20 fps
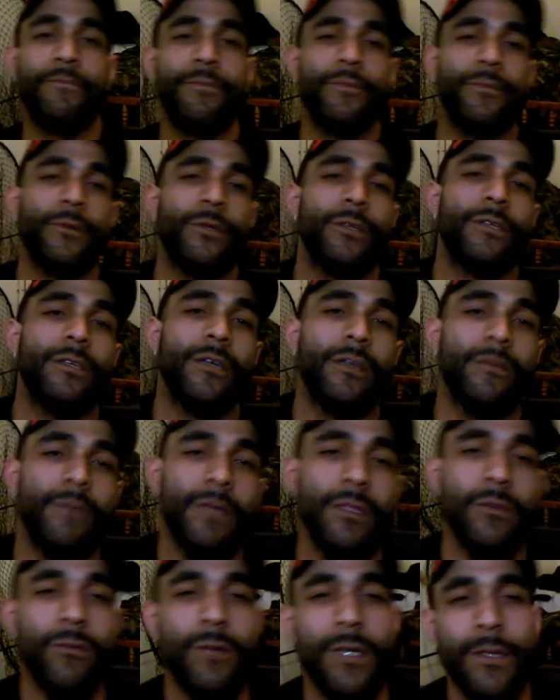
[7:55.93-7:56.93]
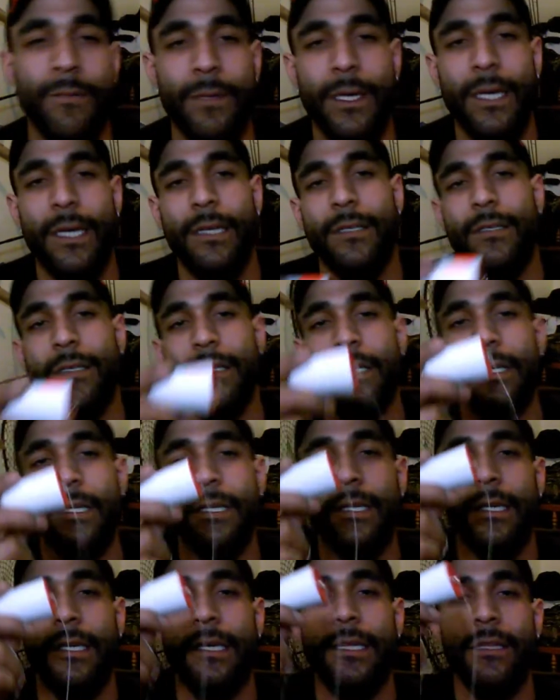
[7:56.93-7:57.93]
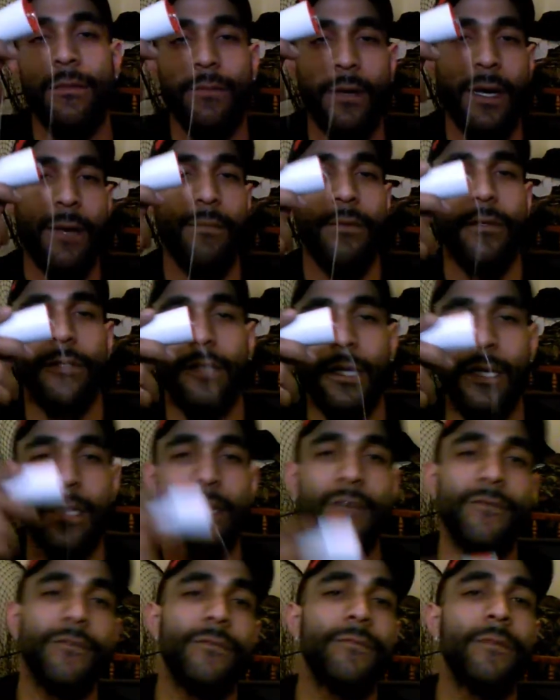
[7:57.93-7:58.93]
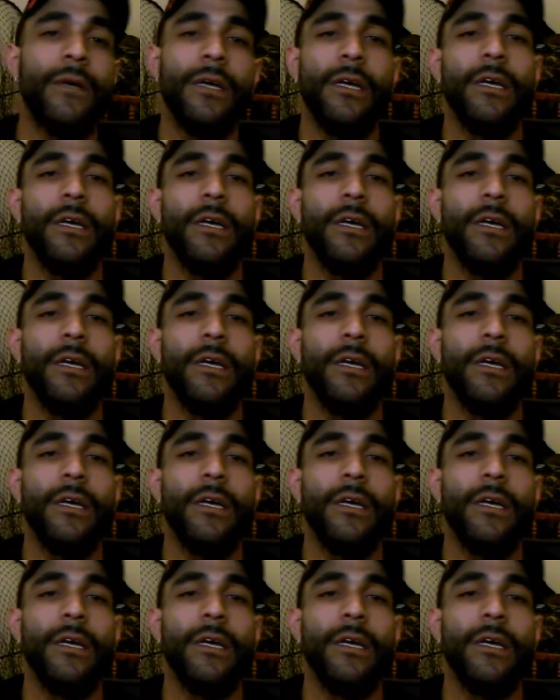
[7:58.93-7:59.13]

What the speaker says: we were talking about the white bass, and again, the poppers, I love them.